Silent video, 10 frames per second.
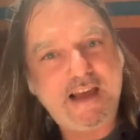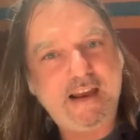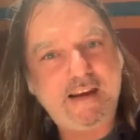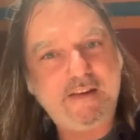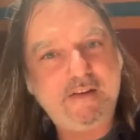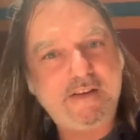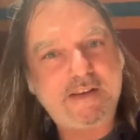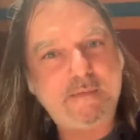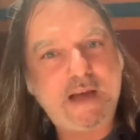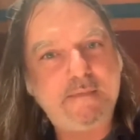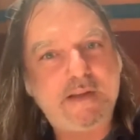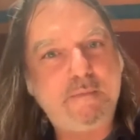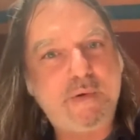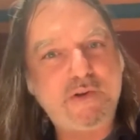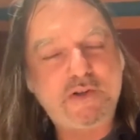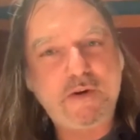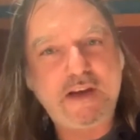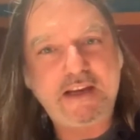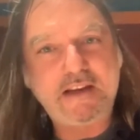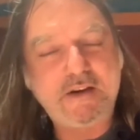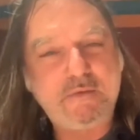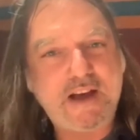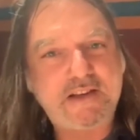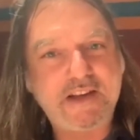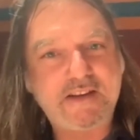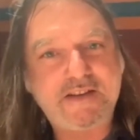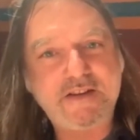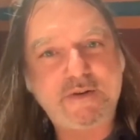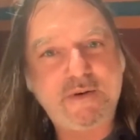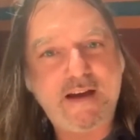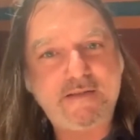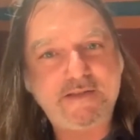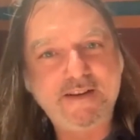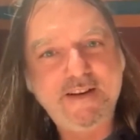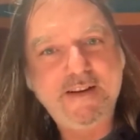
and sometimes the bull's winning and you wrestle it to the ground.